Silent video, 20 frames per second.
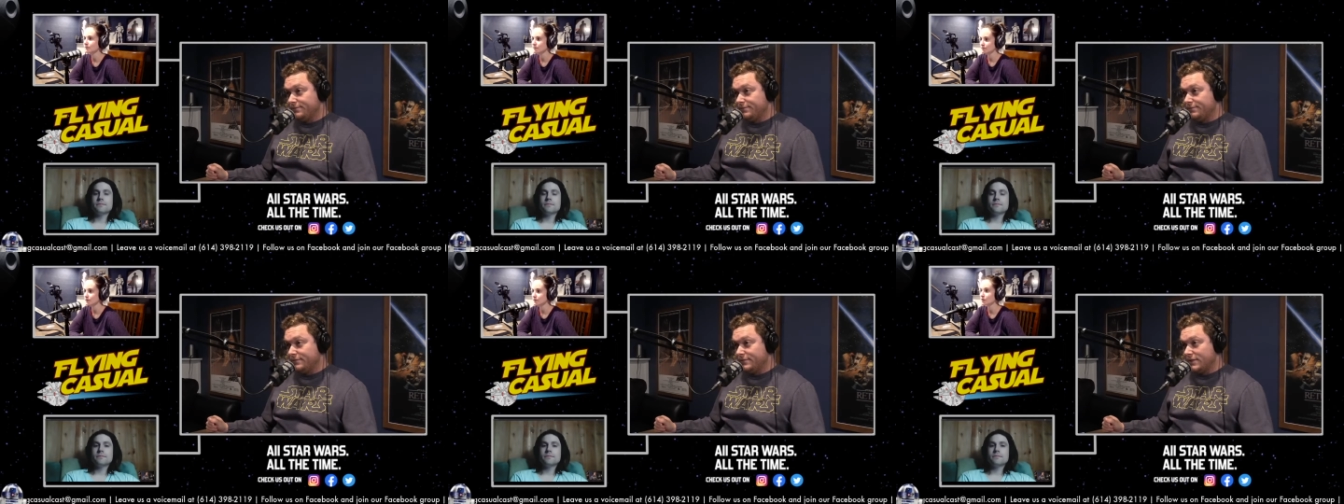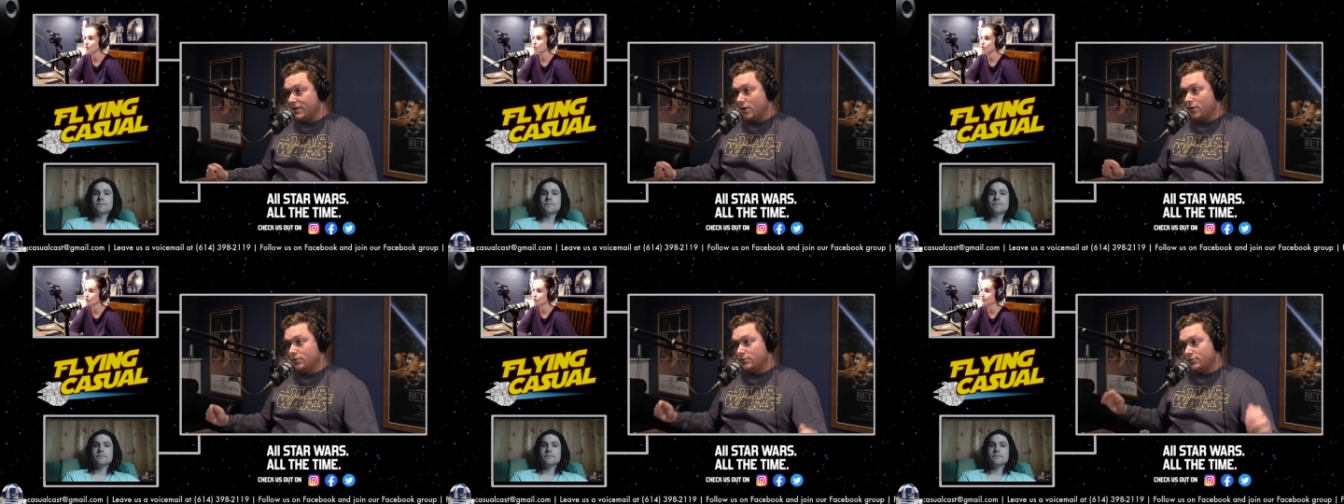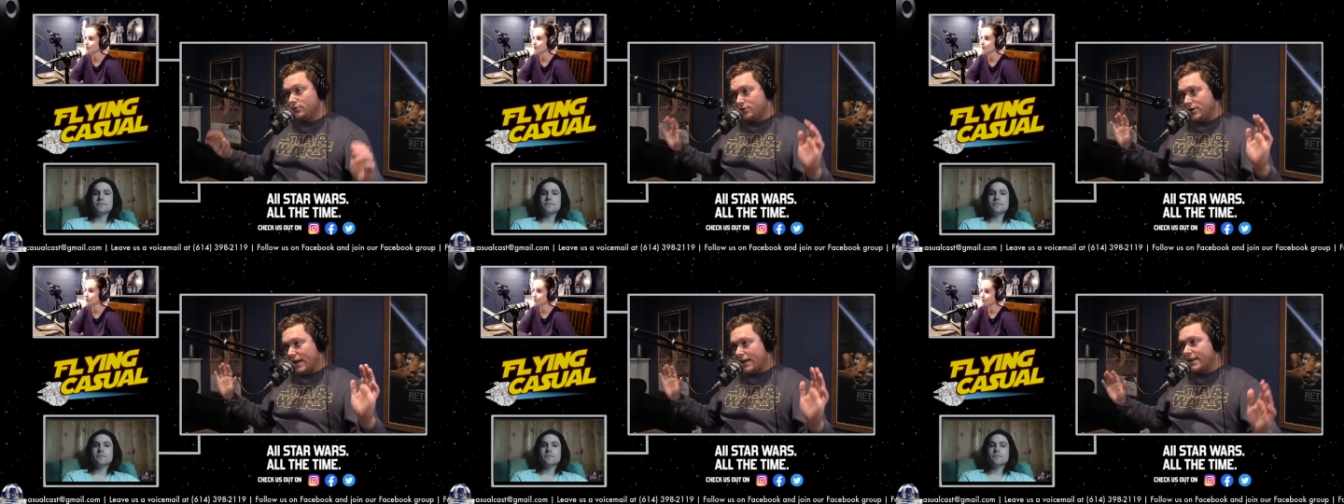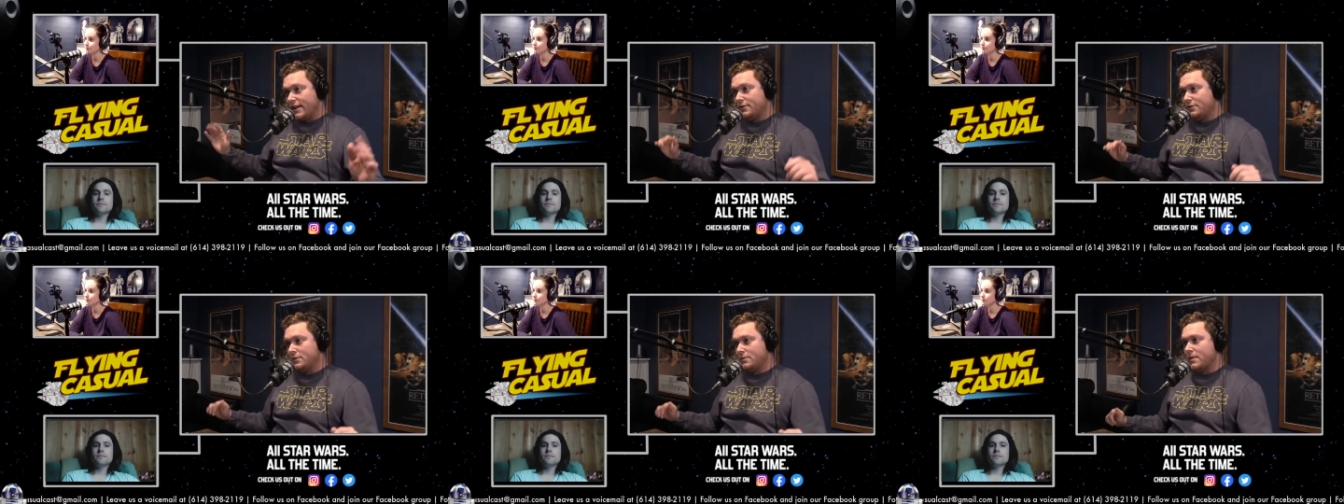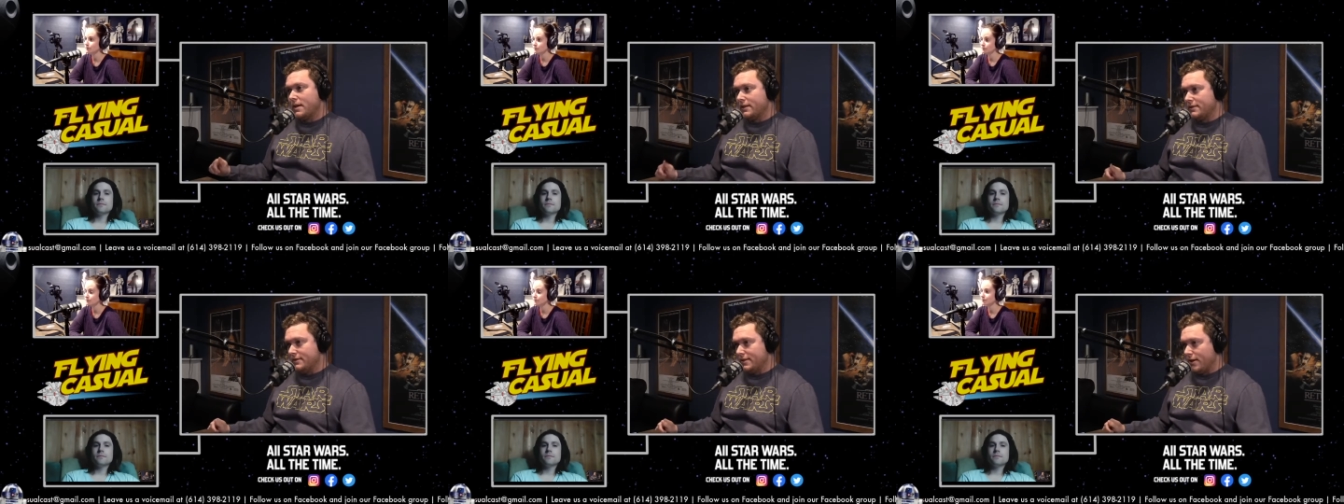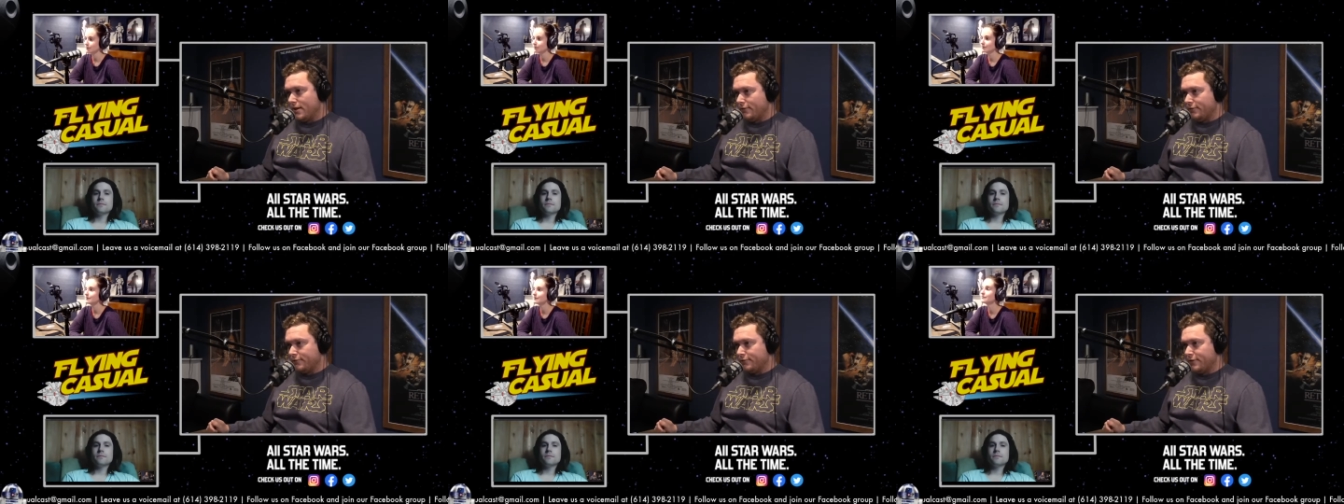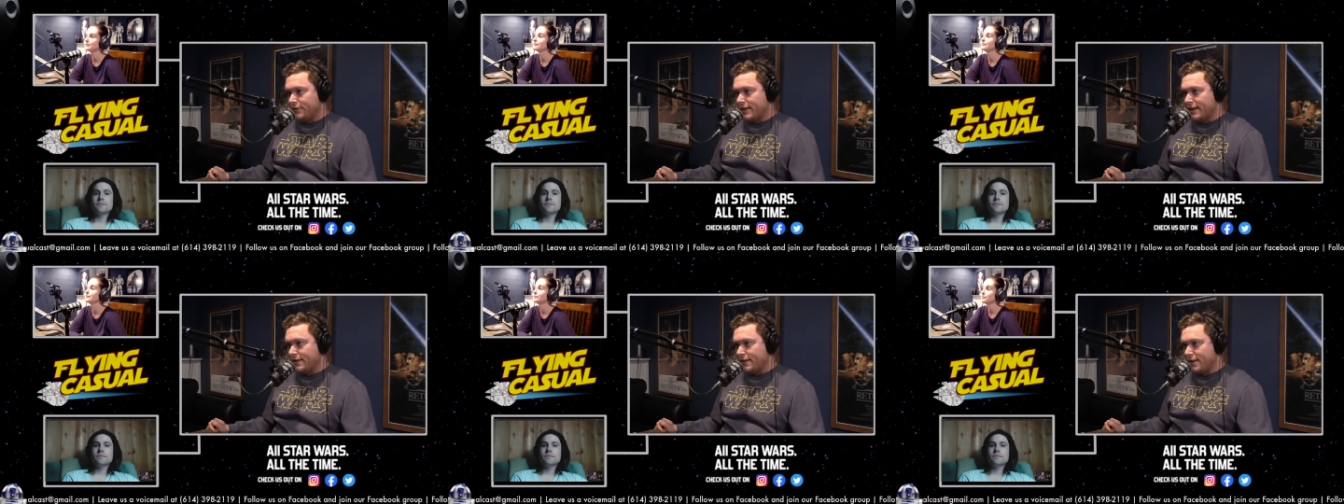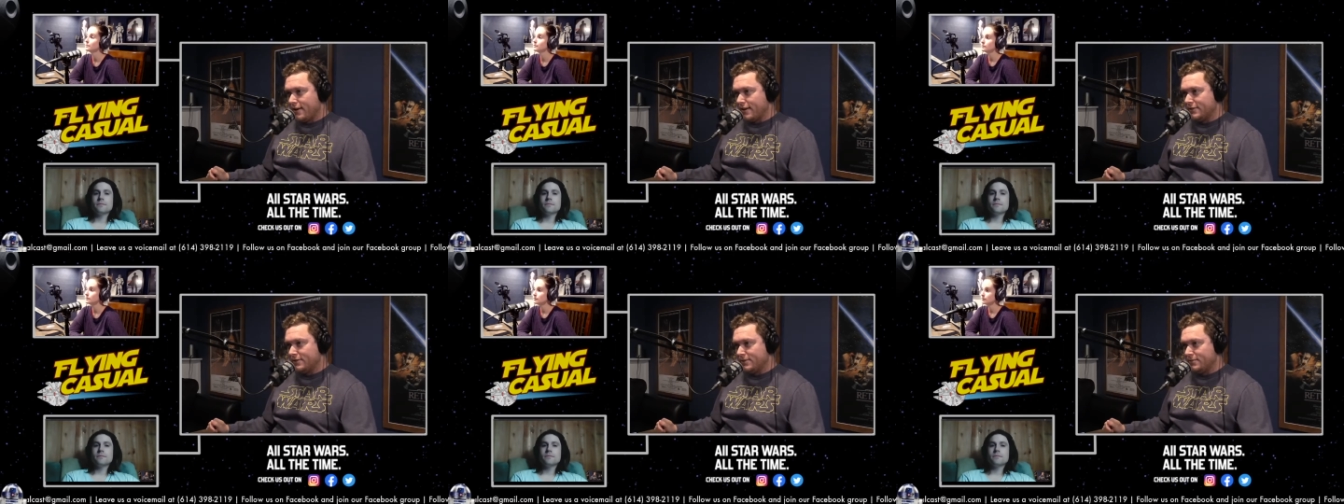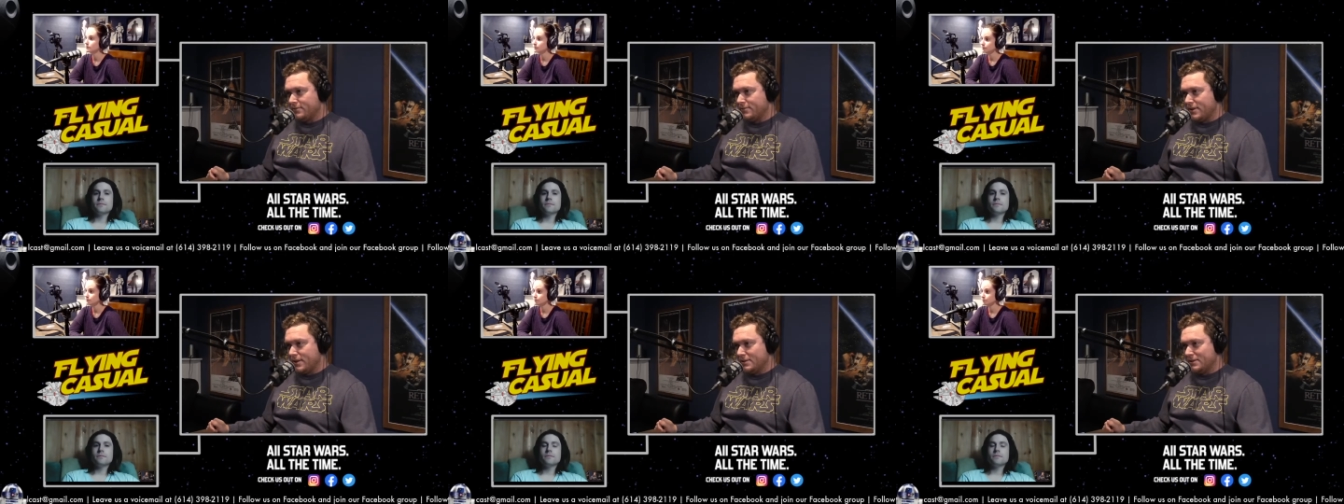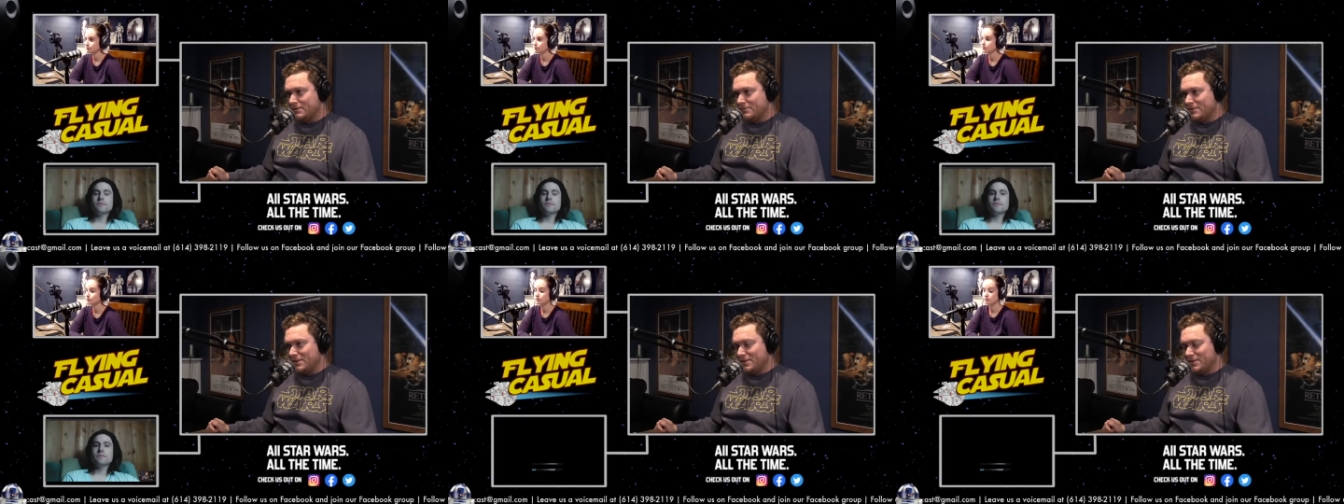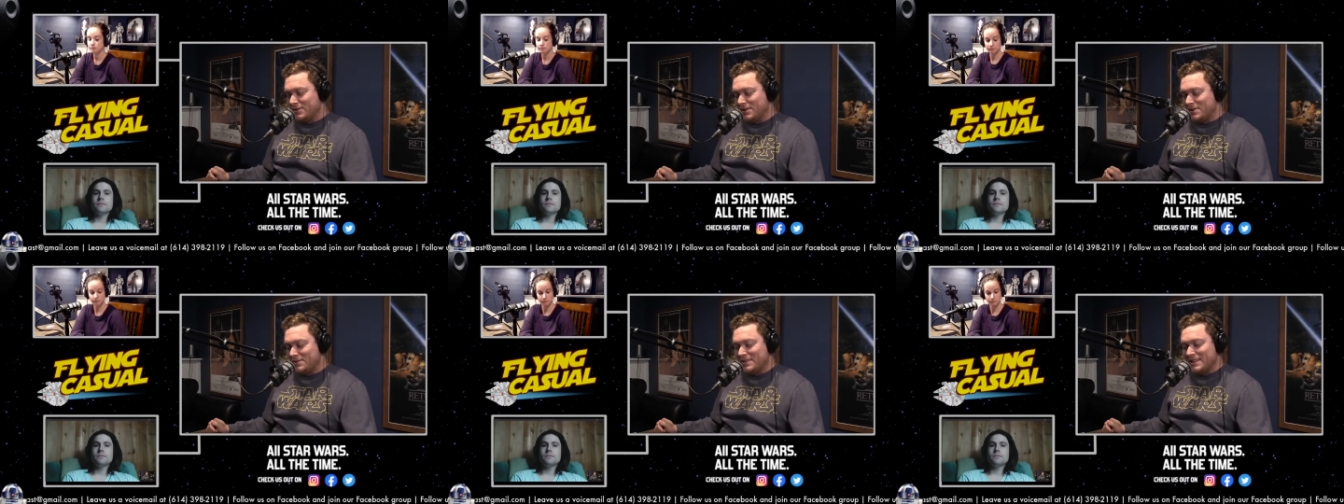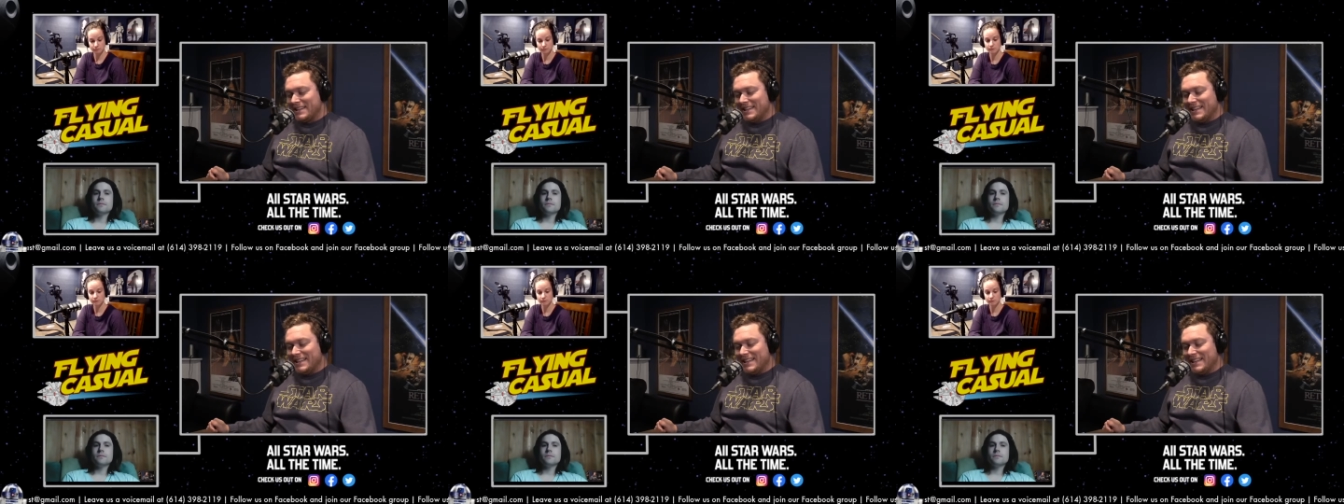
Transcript: So shout out to myself for that awesome logo.